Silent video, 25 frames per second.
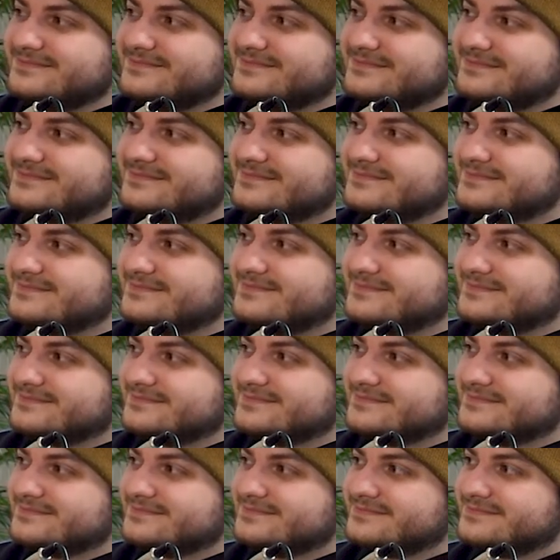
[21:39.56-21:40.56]

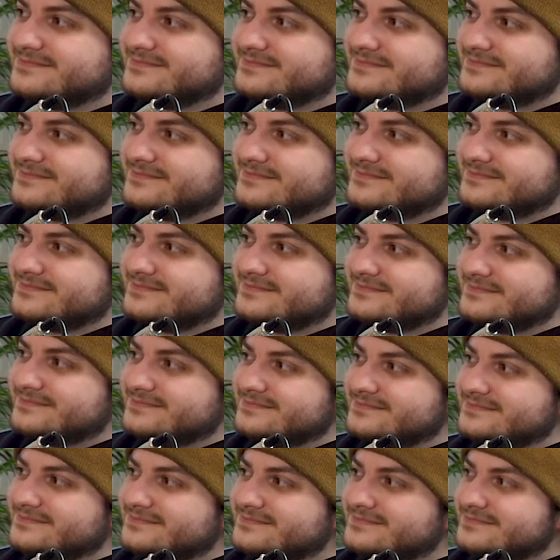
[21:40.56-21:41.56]

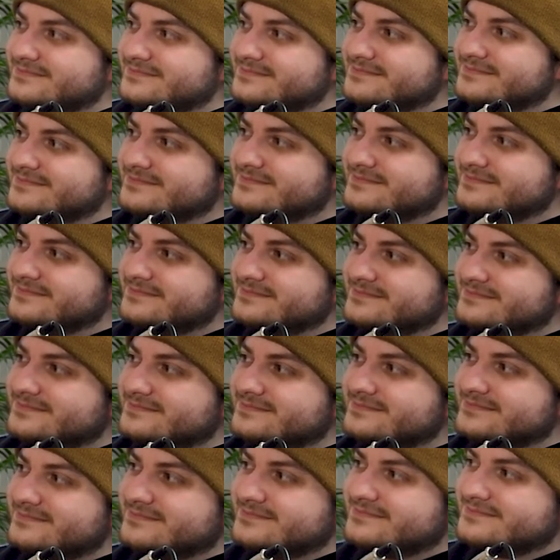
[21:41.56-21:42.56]

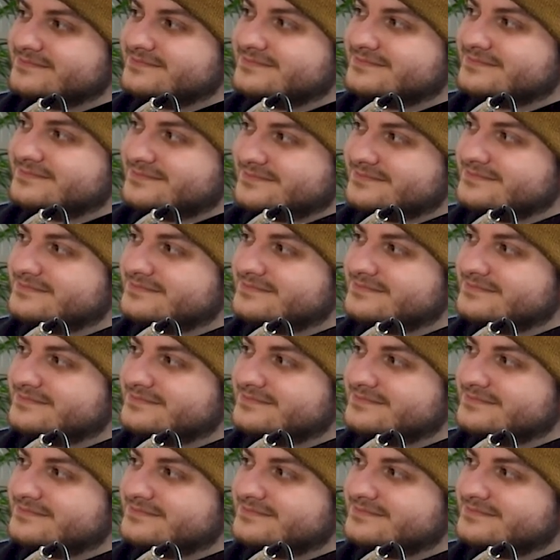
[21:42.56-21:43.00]
(silent)